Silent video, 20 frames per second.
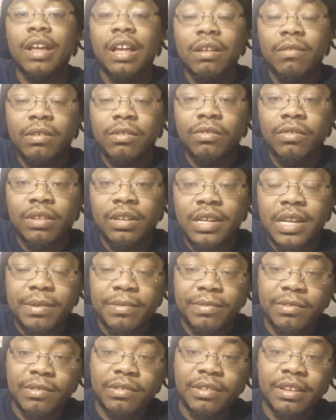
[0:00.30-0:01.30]
I watched another
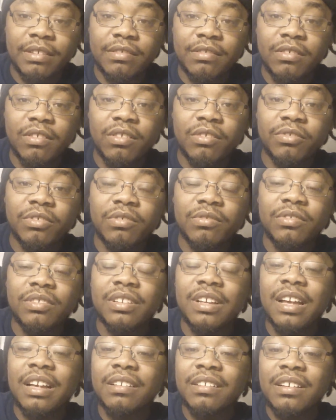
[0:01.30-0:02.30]
episode of DayShawnrshow.
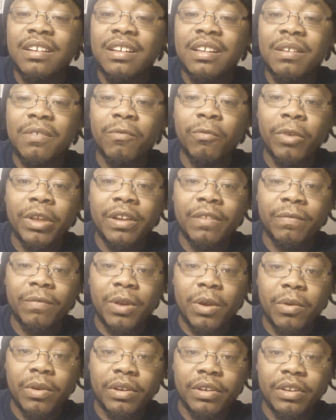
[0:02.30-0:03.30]
Just got done reading
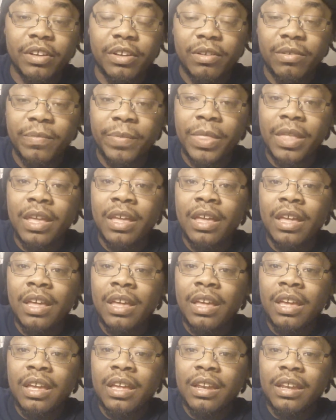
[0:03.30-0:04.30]
Fairy Tale.
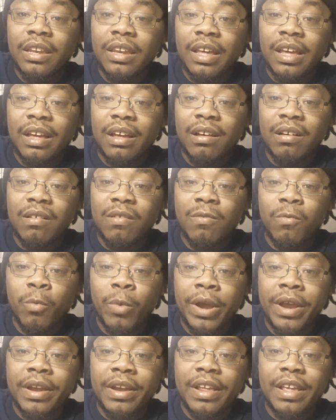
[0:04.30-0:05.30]
Now,
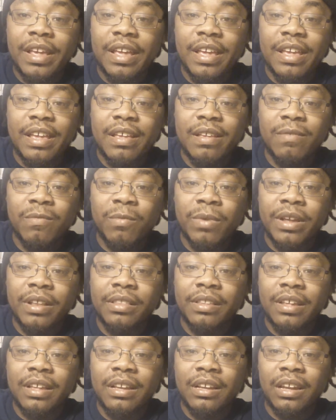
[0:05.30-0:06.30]
Wendy is
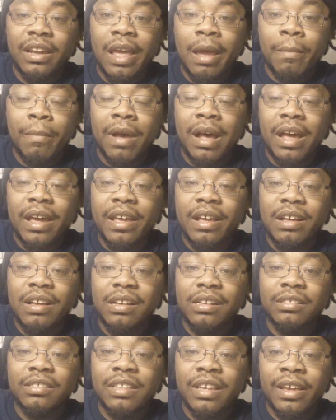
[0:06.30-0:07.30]
with the
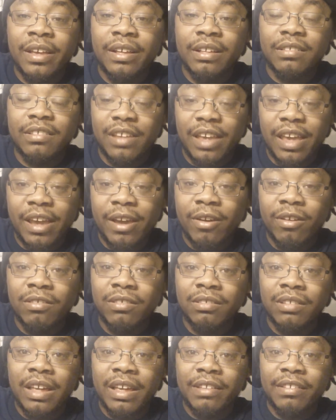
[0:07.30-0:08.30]
Lamia
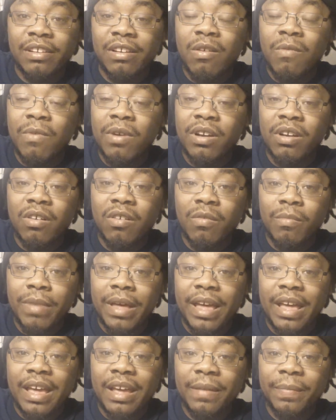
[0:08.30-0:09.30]
scared that she don't want to go
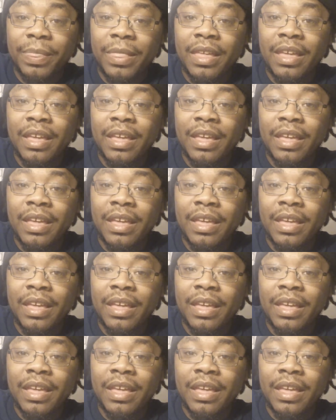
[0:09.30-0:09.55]
back